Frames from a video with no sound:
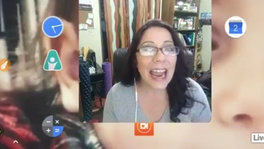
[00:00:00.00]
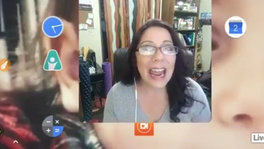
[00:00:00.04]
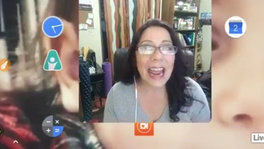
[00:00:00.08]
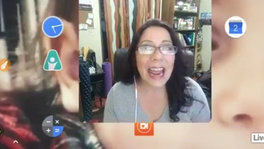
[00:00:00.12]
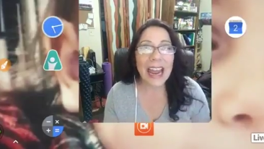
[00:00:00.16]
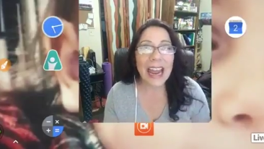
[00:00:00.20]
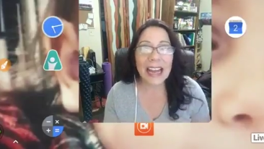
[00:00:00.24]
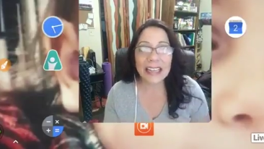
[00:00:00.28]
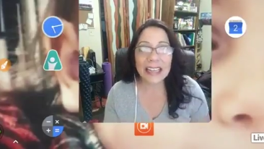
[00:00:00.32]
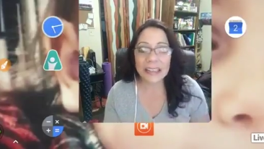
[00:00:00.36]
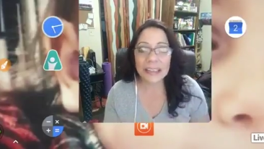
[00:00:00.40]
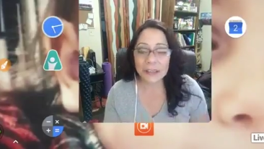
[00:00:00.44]

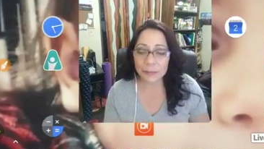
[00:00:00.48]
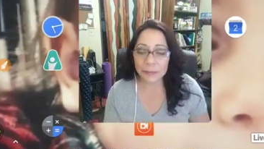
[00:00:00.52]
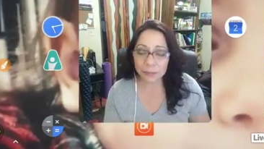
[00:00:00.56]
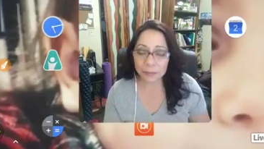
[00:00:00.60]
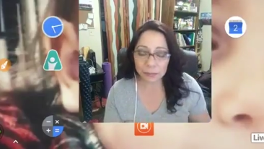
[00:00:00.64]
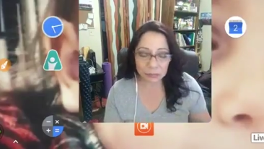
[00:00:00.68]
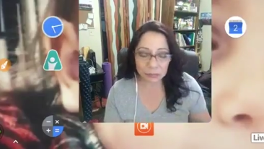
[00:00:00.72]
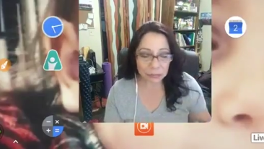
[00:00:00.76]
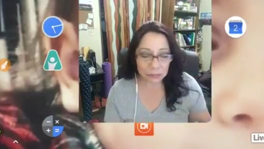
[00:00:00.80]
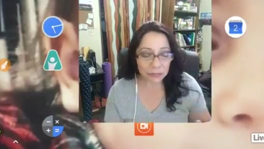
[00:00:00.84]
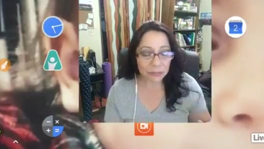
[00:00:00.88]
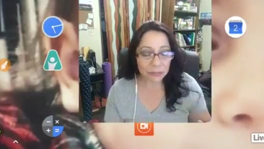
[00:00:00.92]
And
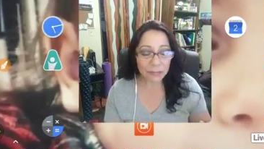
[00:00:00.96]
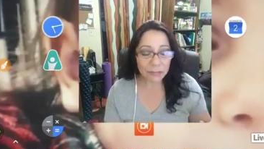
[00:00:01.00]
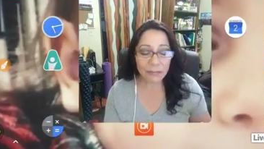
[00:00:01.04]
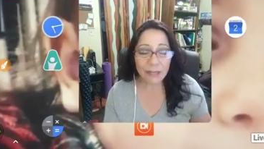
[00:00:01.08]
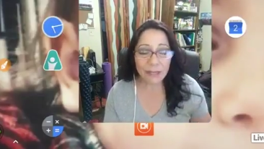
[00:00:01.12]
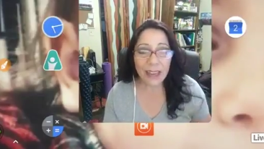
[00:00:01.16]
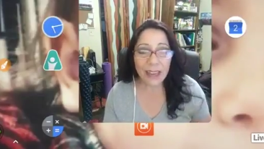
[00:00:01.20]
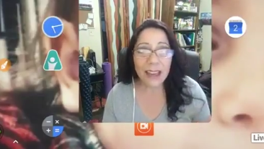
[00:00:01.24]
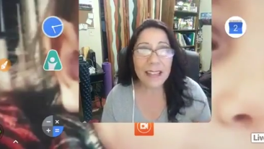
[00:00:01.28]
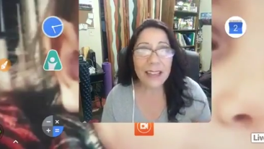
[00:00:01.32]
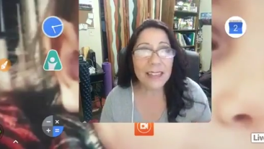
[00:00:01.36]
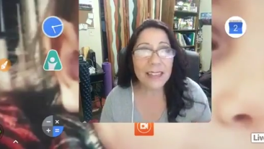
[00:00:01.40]

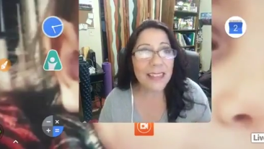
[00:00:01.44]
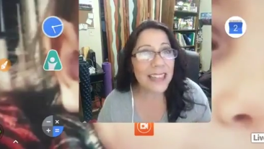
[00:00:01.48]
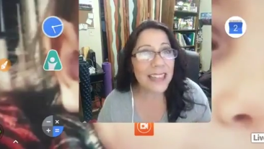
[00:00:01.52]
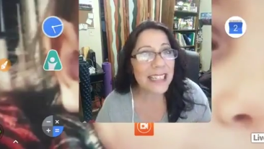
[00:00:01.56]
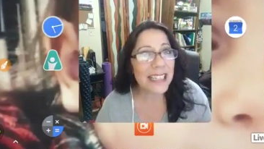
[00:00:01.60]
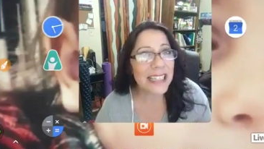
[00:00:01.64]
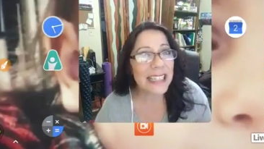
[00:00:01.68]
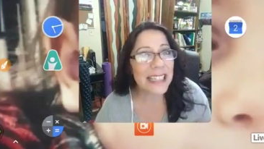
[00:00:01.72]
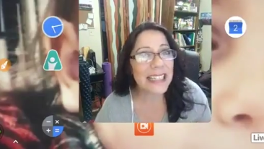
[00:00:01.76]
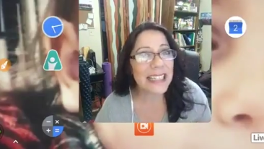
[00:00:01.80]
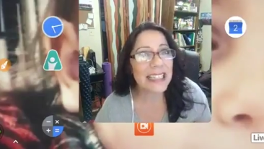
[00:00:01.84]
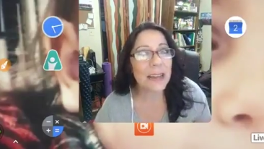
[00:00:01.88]

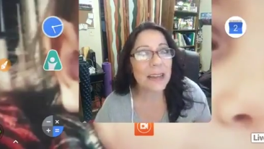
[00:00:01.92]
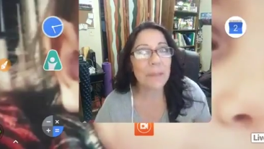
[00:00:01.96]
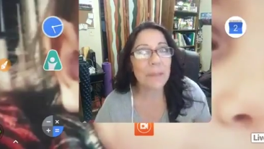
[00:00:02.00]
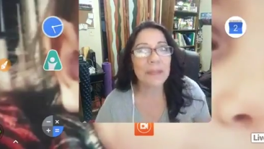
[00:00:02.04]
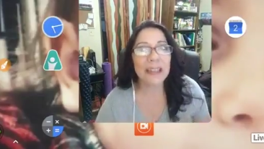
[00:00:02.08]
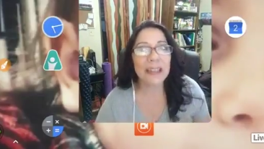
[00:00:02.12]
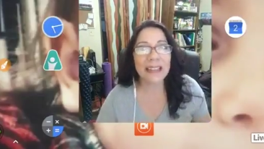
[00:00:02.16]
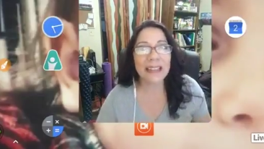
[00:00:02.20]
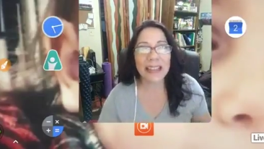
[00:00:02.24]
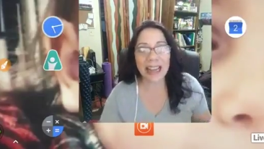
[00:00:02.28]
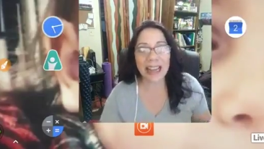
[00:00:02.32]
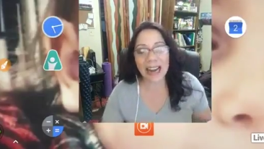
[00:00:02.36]
this is
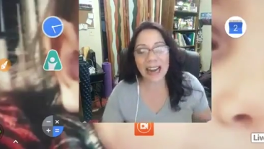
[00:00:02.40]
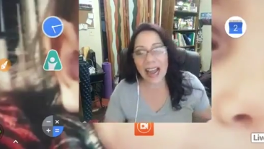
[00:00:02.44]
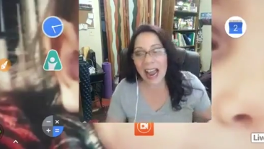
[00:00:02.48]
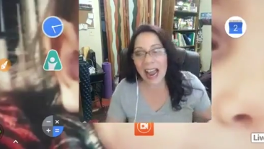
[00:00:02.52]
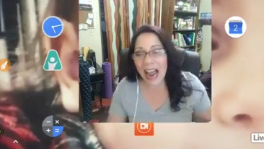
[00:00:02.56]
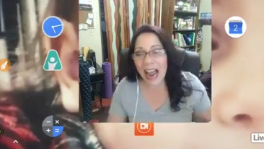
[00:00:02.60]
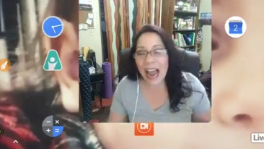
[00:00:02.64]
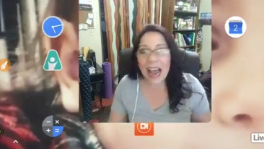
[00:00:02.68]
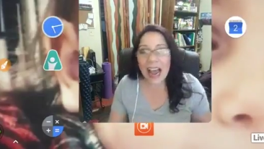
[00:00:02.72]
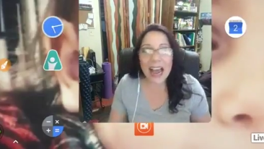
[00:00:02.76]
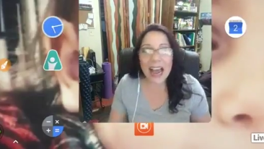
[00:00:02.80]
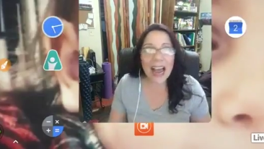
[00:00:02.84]
something that
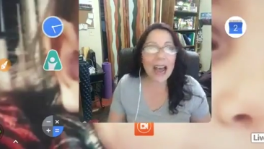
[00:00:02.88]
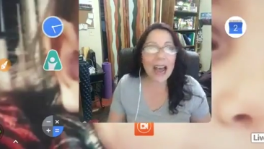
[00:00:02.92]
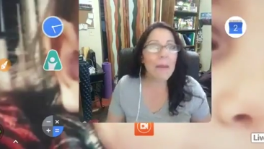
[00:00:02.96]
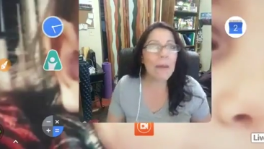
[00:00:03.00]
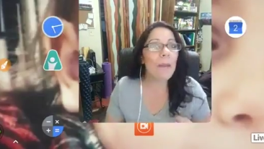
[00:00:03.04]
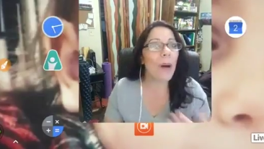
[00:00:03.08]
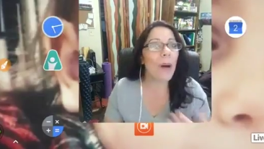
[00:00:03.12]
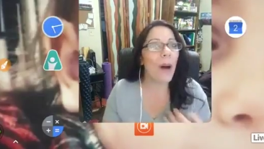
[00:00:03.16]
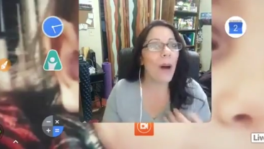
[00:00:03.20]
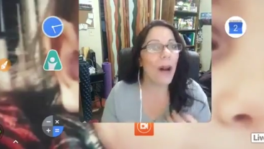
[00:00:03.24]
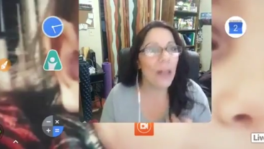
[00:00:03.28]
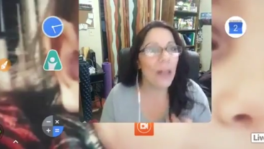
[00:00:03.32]

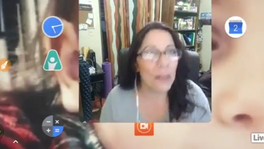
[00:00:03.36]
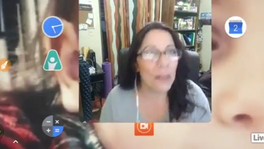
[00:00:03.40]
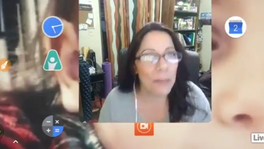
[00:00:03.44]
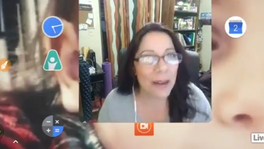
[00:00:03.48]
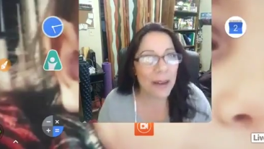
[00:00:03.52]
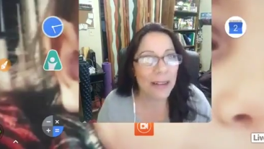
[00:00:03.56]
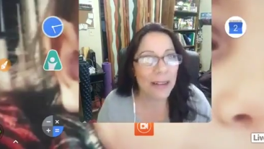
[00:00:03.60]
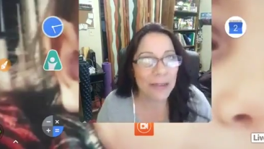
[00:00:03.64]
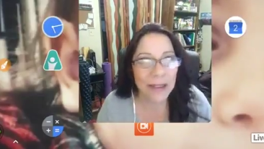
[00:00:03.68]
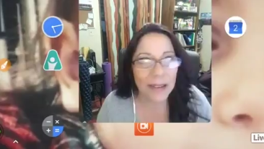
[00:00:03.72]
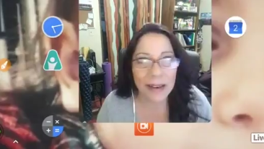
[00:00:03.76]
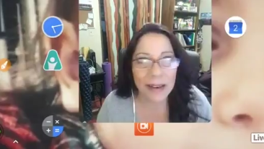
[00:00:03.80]
I'm all
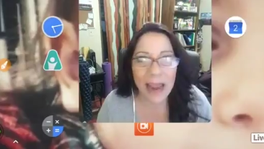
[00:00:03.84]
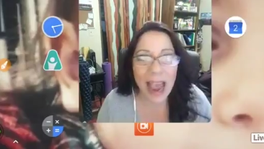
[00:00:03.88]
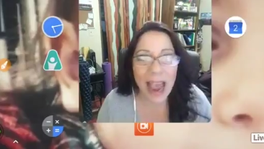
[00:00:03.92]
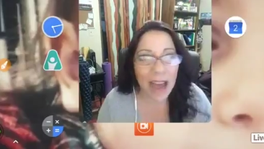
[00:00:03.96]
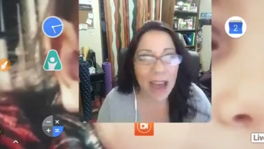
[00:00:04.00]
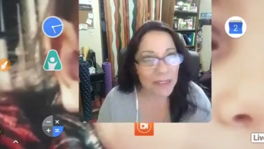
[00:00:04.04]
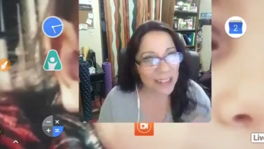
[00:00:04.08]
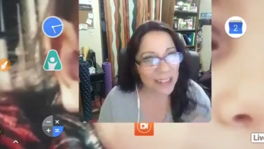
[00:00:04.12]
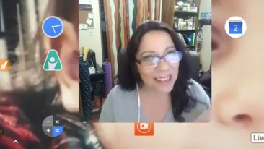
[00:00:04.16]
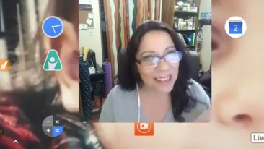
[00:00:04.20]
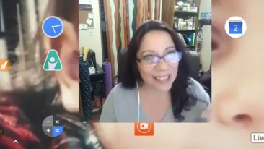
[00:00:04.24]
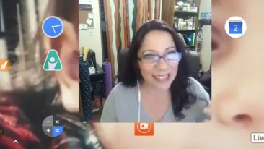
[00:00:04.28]
about,
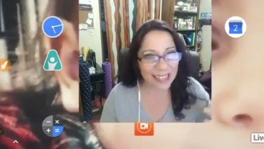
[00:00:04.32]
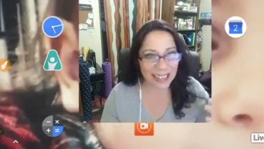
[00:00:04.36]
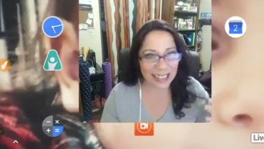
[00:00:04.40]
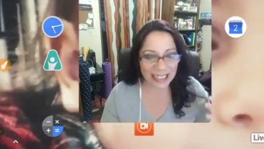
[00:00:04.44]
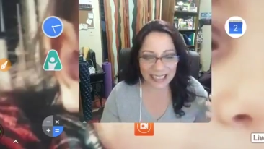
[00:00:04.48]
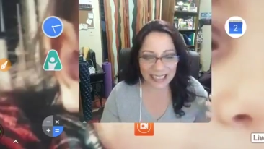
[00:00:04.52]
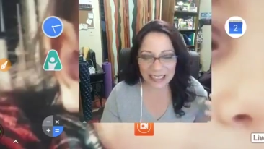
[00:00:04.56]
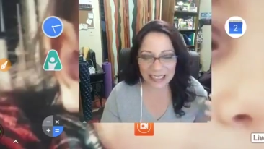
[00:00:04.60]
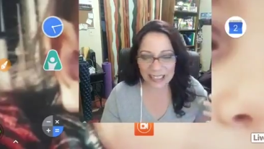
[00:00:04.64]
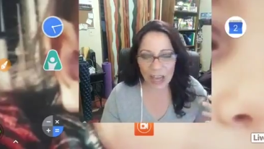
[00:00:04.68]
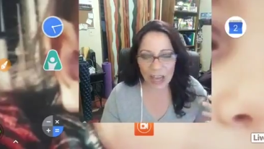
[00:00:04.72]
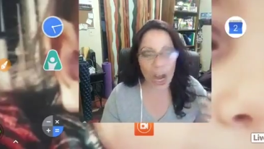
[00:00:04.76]
having
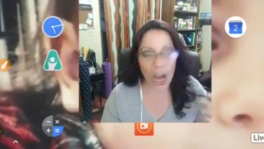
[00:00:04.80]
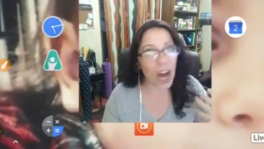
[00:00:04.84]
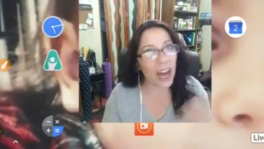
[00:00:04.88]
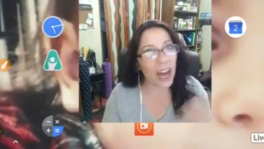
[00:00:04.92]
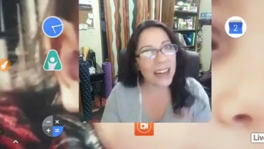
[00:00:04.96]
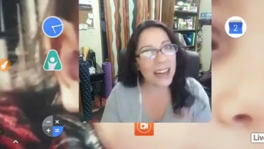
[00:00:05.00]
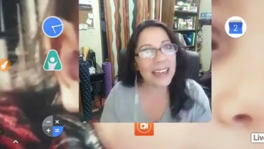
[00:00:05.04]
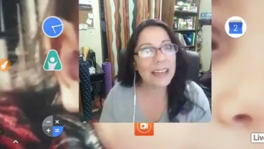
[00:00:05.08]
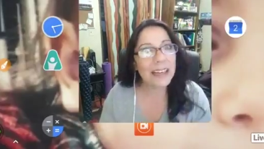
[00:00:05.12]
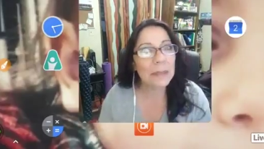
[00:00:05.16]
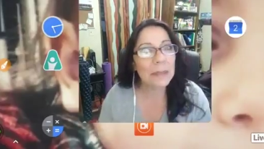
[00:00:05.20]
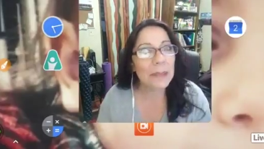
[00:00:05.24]
things
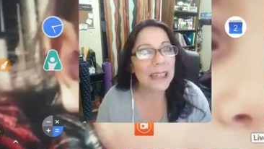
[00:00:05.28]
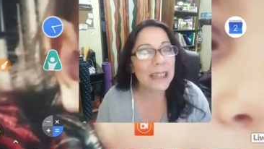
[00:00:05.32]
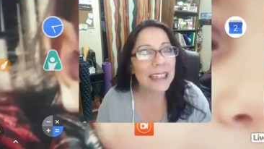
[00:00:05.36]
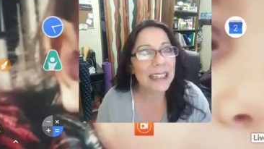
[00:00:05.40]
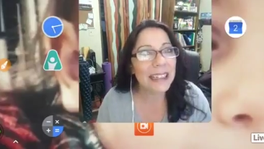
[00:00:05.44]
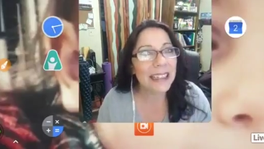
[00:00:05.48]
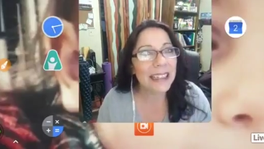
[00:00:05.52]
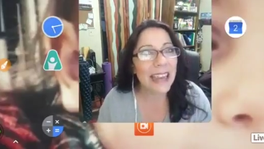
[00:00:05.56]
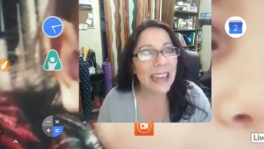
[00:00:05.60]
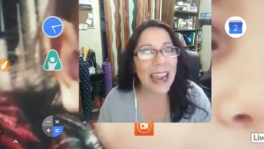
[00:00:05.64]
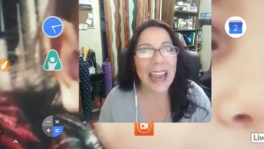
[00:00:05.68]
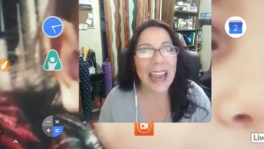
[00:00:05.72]
audit me.